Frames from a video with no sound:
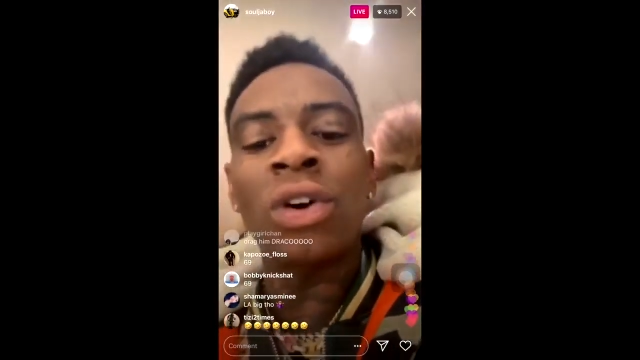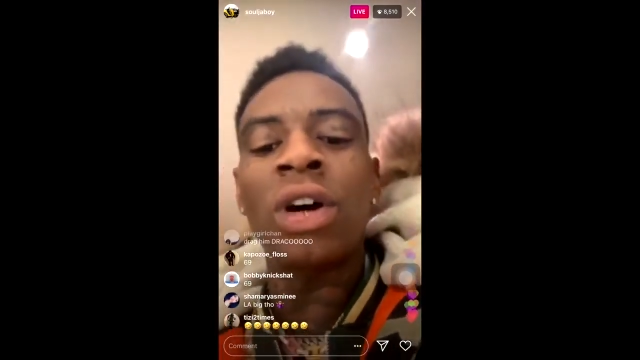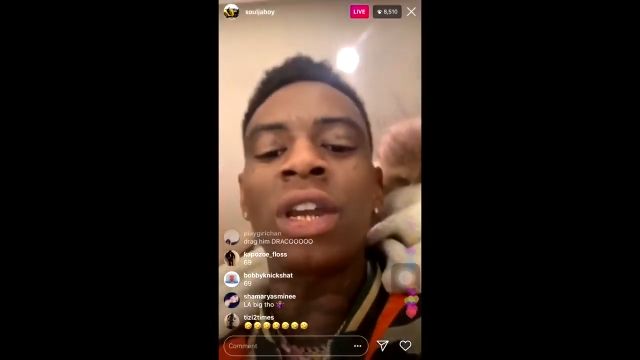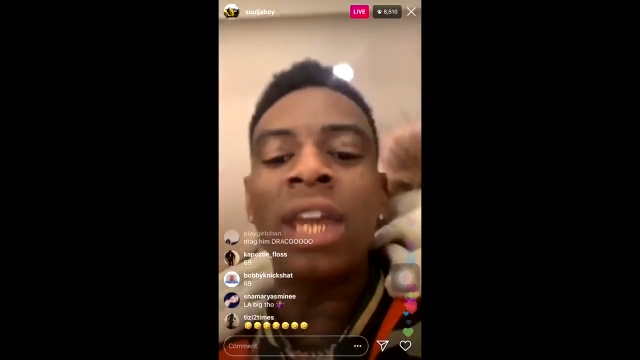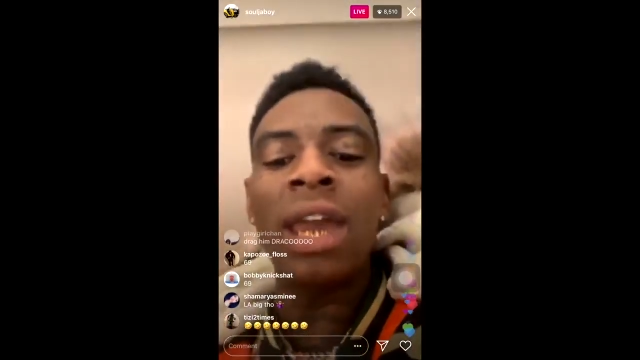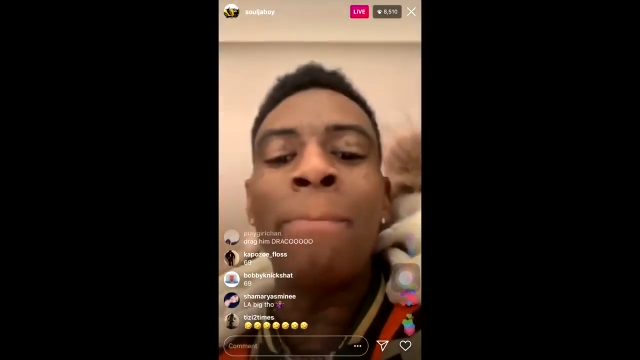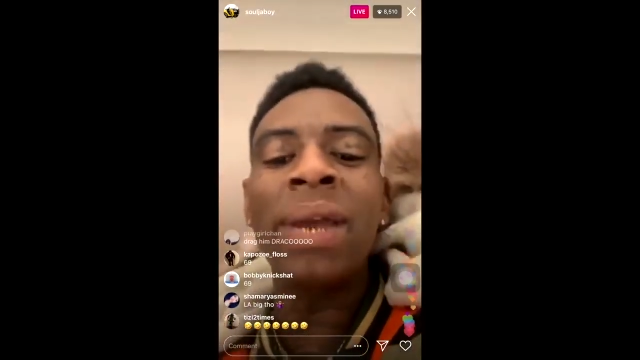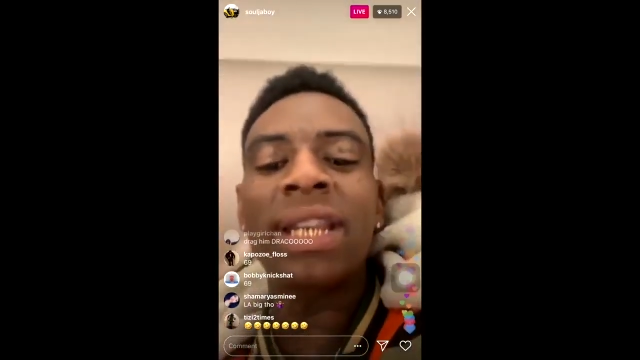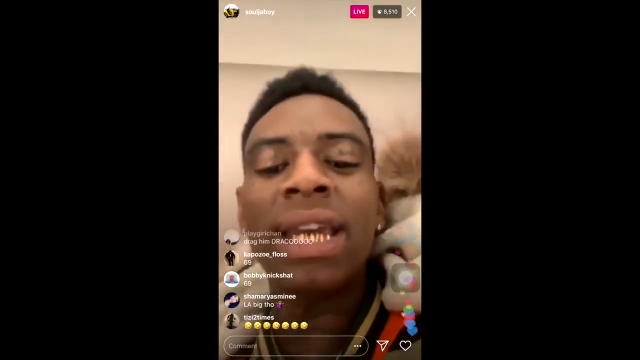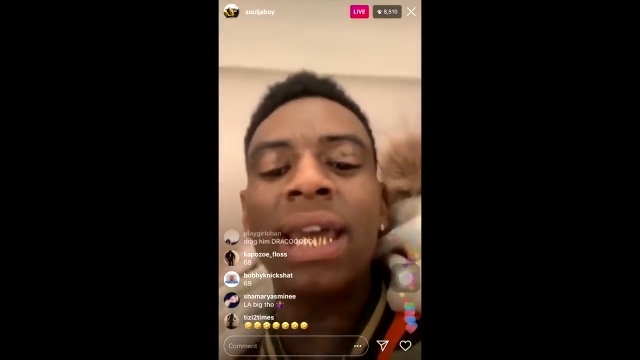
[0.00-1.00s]
Yeah, that's
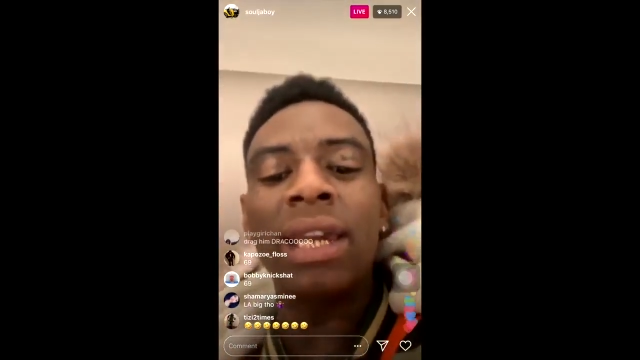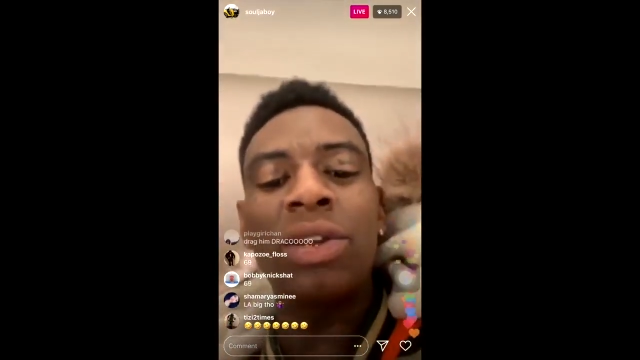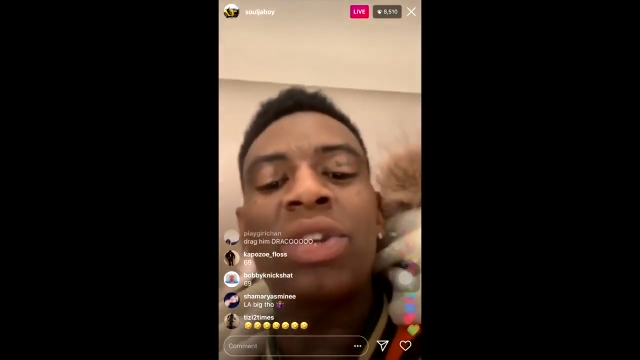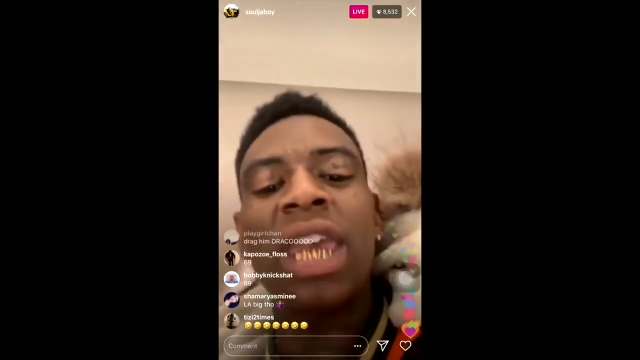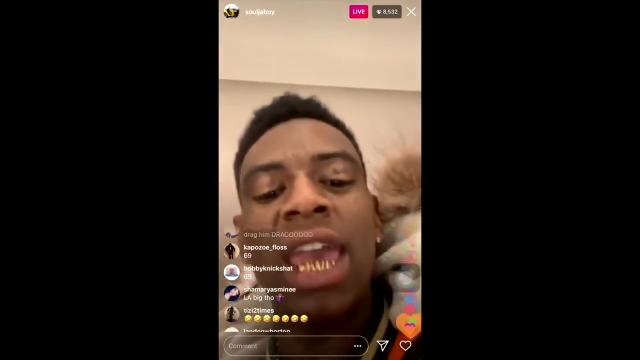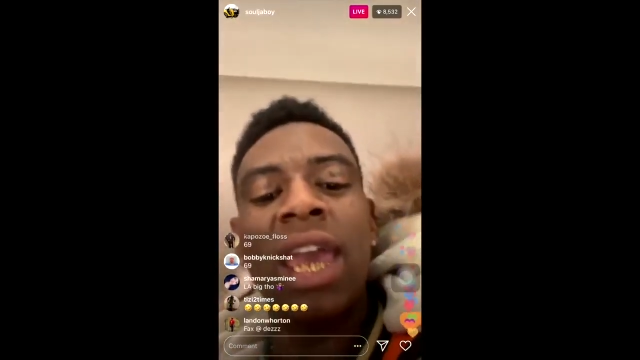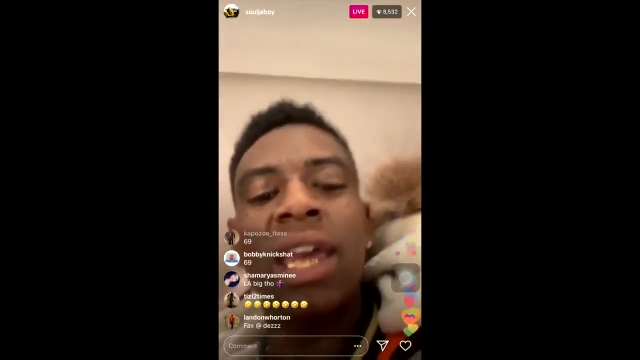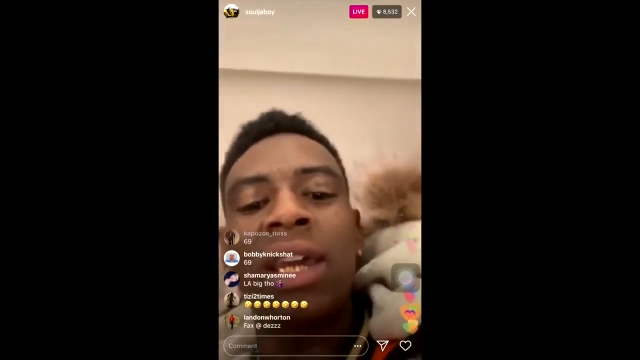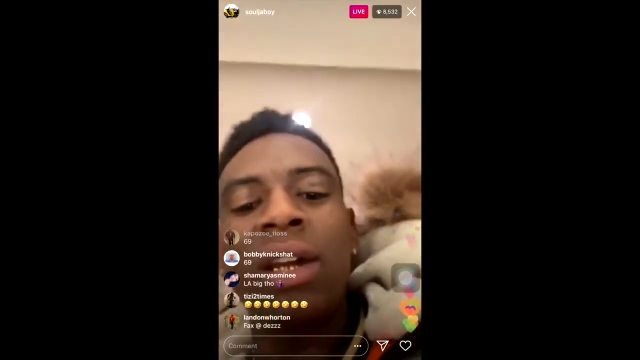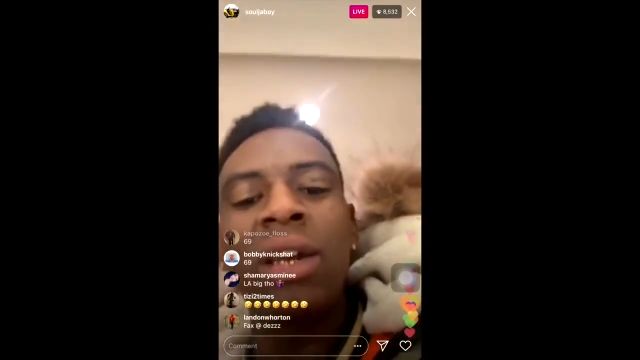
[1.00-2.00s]
right. Unable to join.
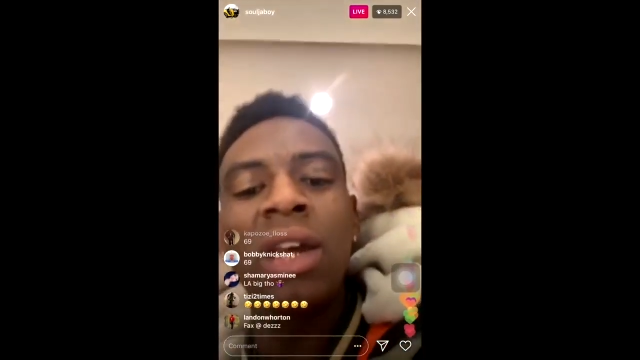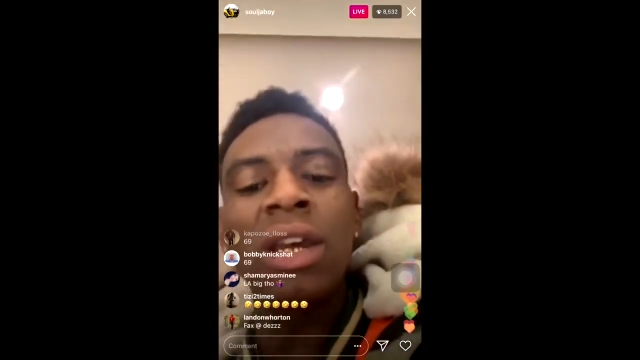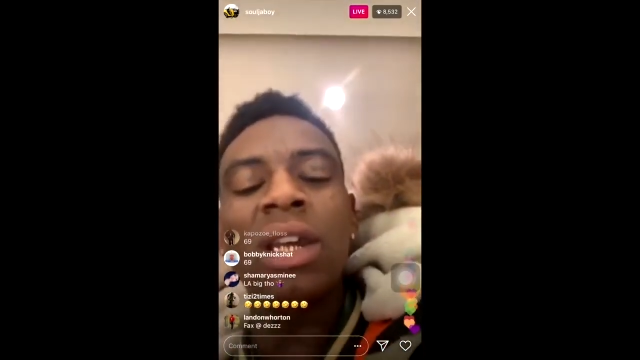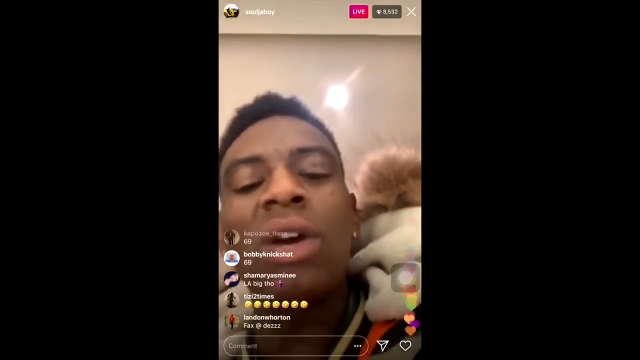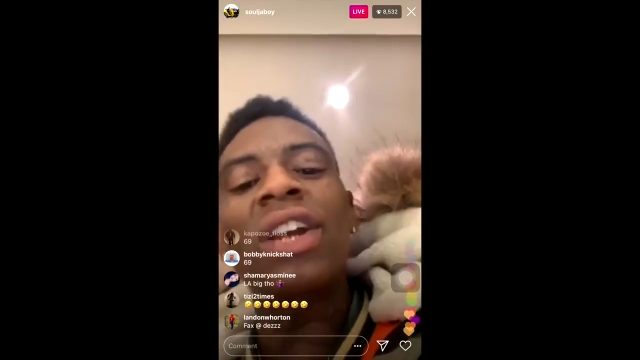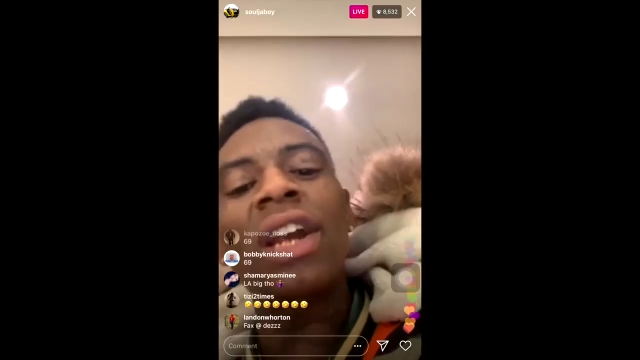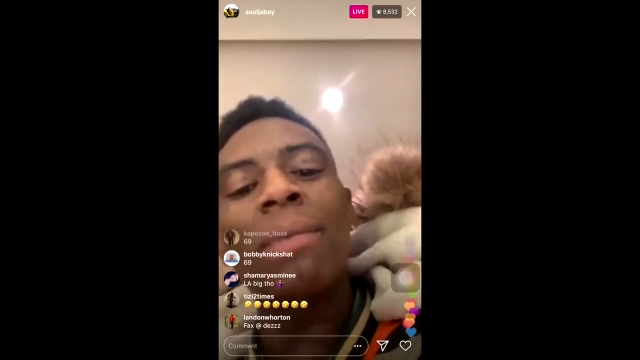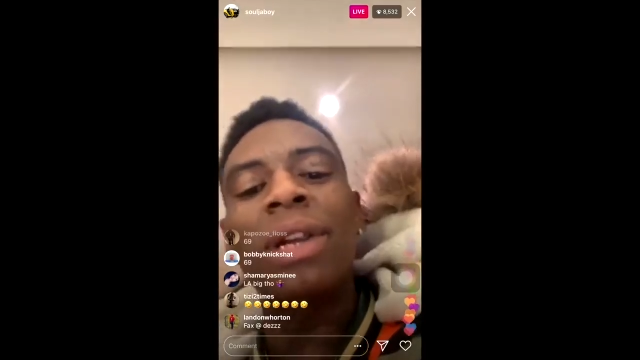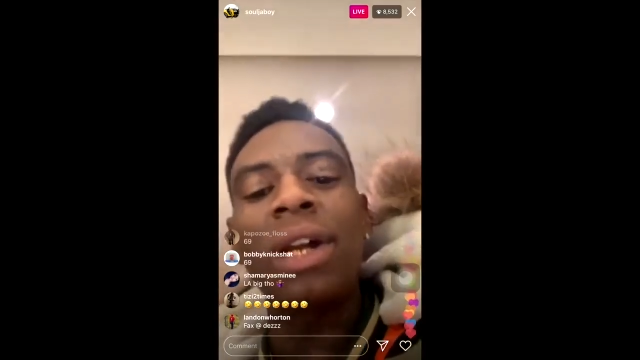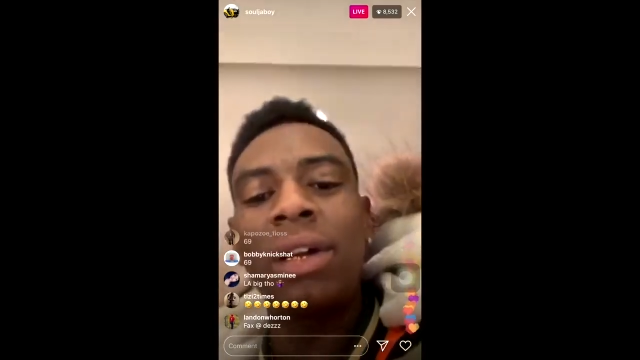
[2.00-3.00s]
Yeah, bitch ass nigga. You
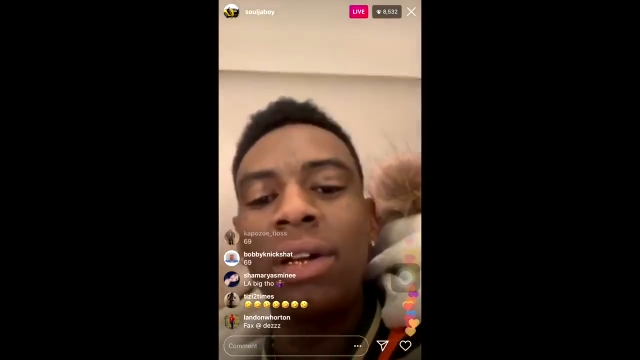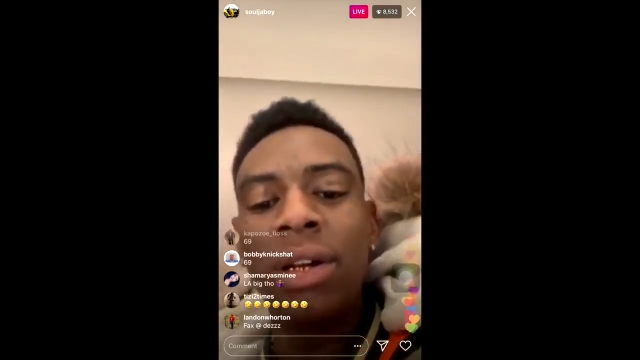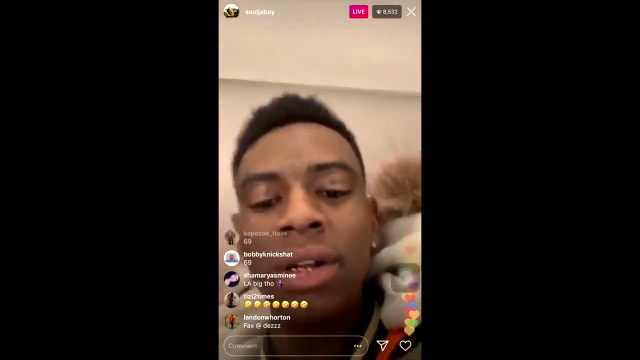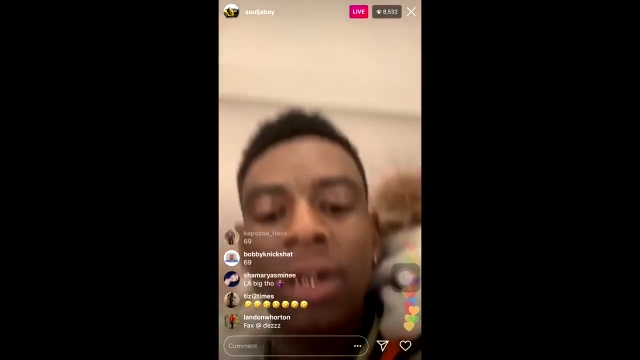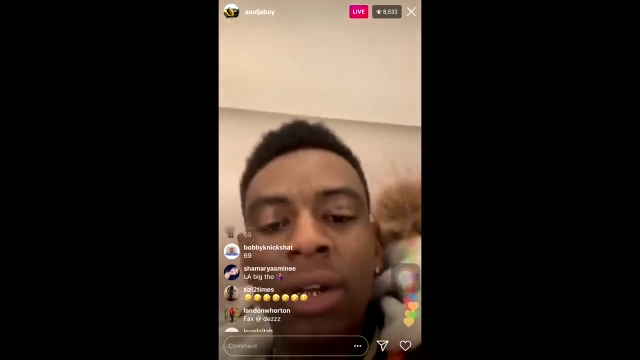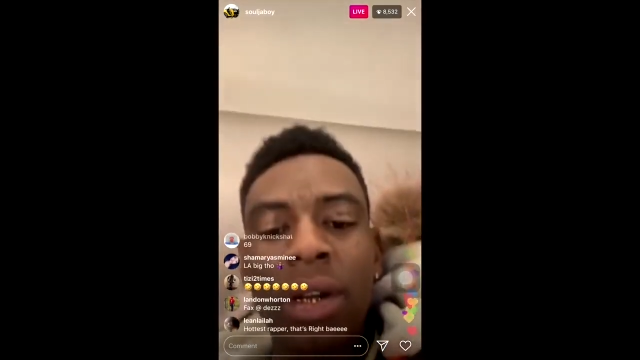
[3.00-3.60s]
scared, nigga.